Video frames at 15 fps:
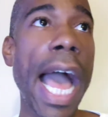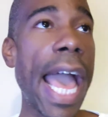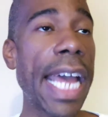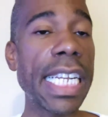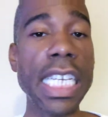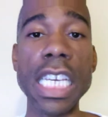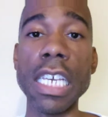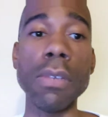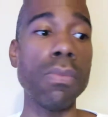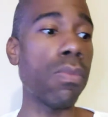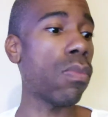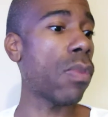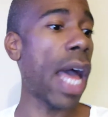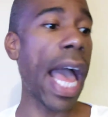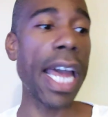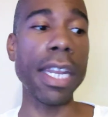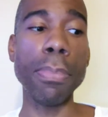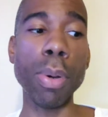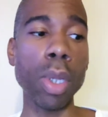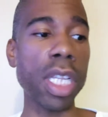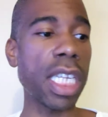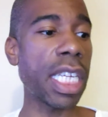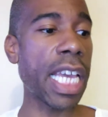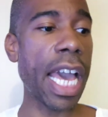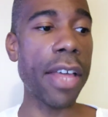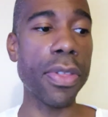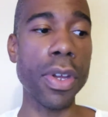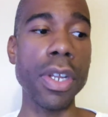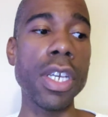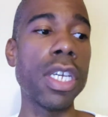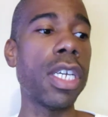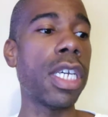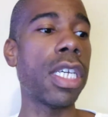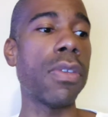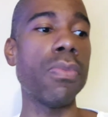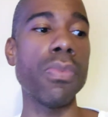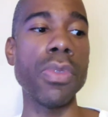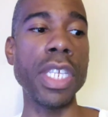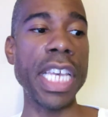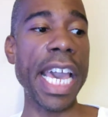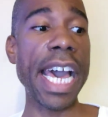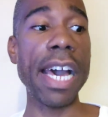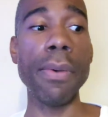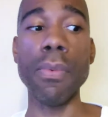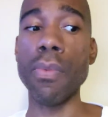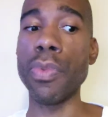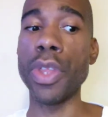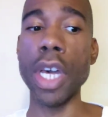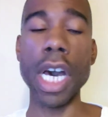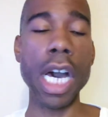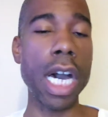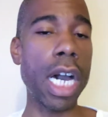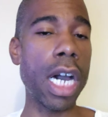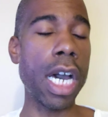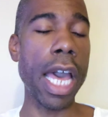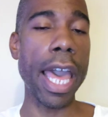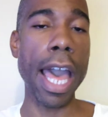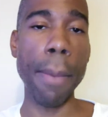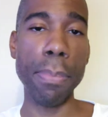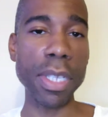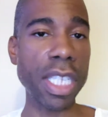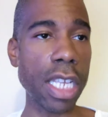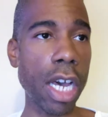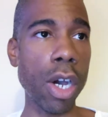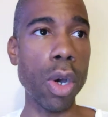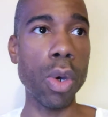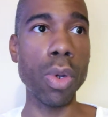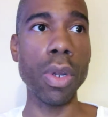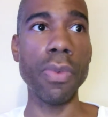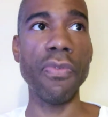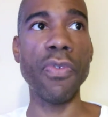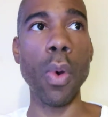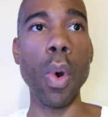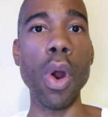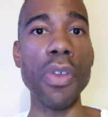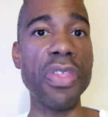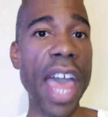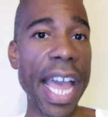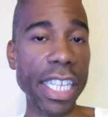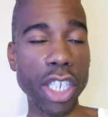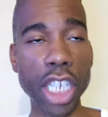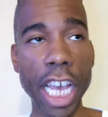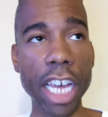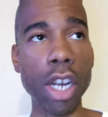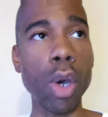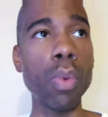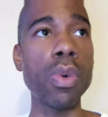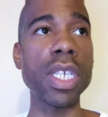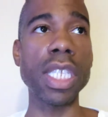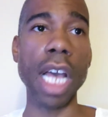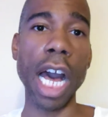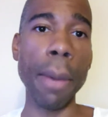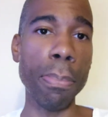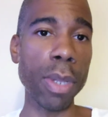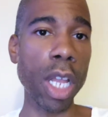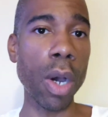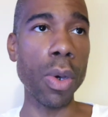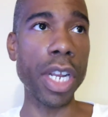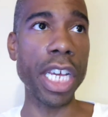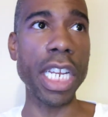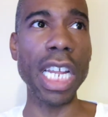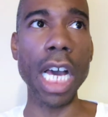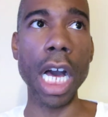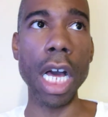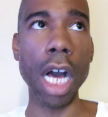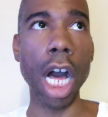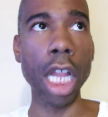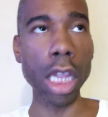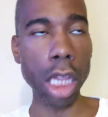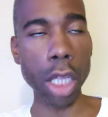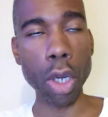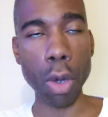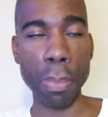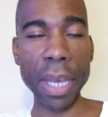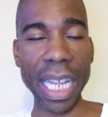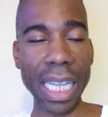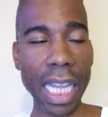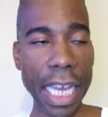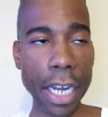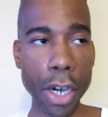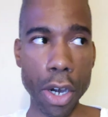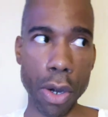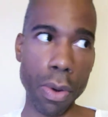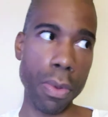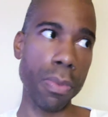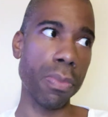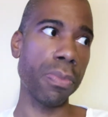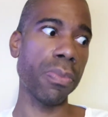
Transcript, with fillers: I had to keep, I had to pull it together. Yeah, the episode for that channel was uploaded a little bit later.